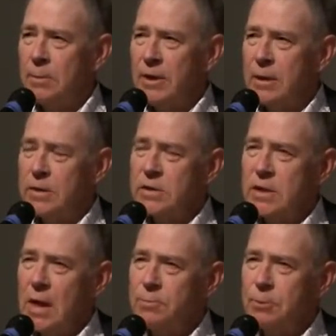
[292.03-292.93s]
And because
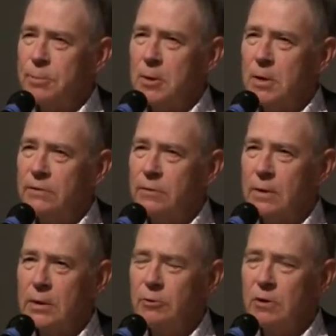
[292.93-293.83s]
the upper part
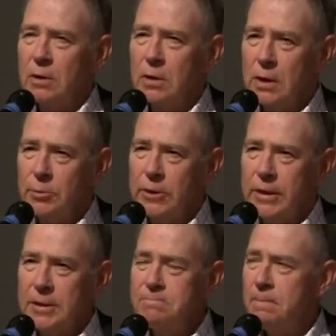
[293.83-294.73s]
of
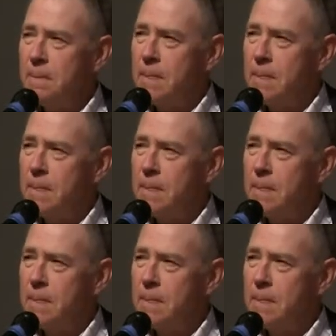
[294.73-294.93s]
Liberty